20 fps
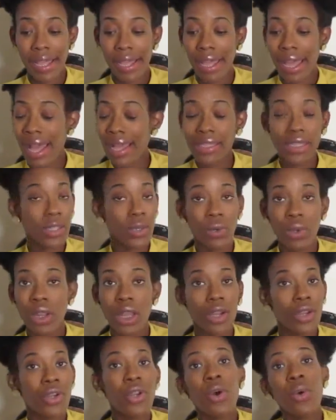I told
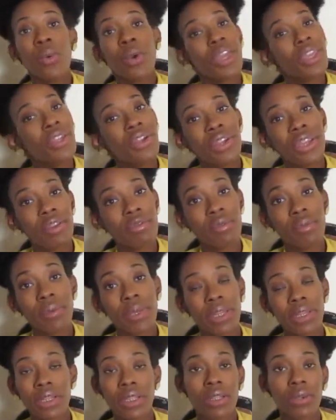her, no way you're giving me
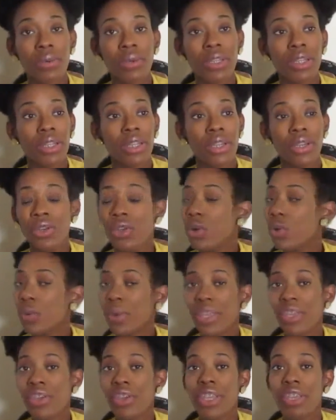another one. No
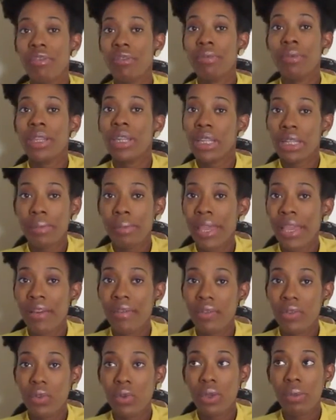way you're giving me another bag of
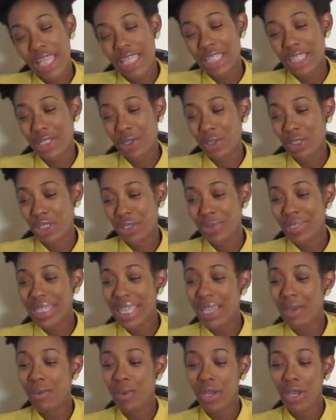fluid. So she was
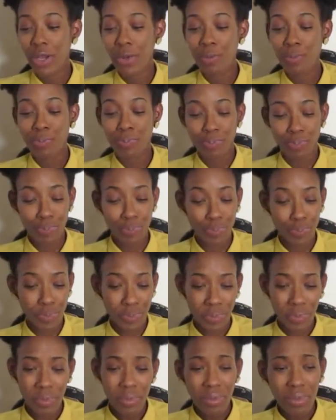like, well,
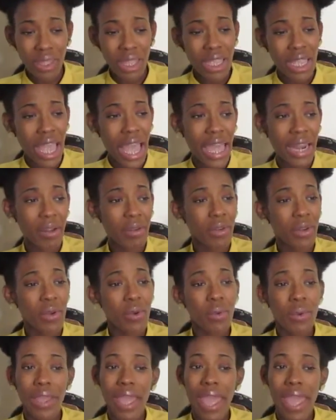I don't know what